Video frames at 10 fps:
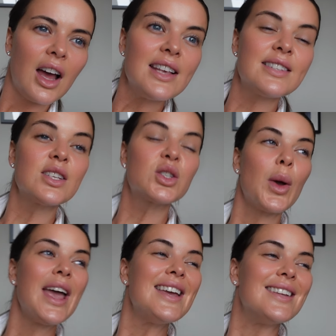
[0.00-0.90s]
It's the
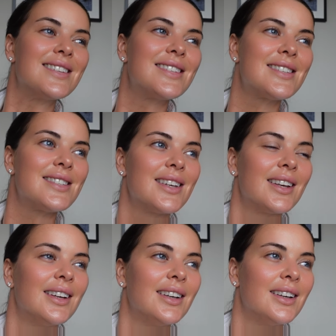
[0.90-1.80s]
sweets.
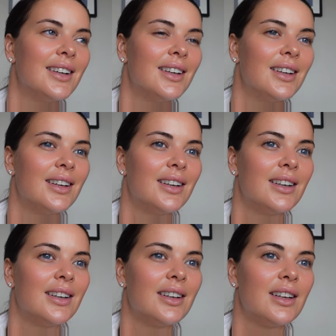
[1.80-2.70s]

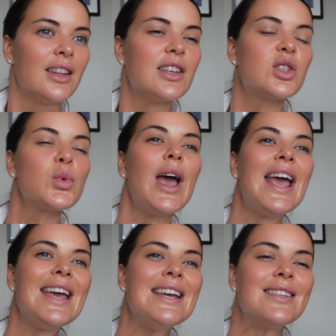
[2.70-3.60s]
The
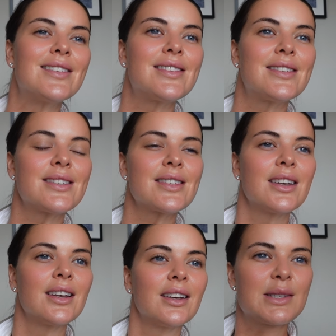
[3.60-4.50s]
sweets!
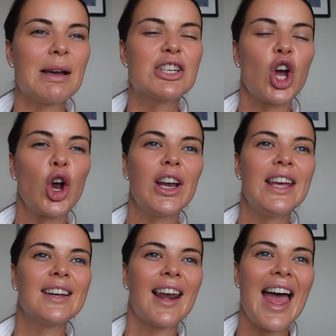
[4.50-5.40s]
It's my chocolate
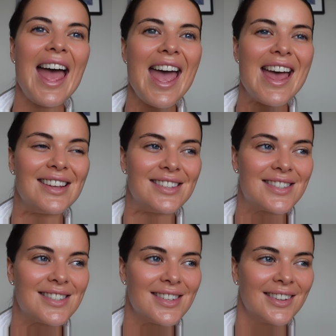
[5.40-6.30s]

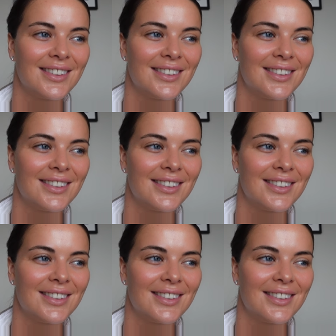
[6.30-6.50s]
eclairs!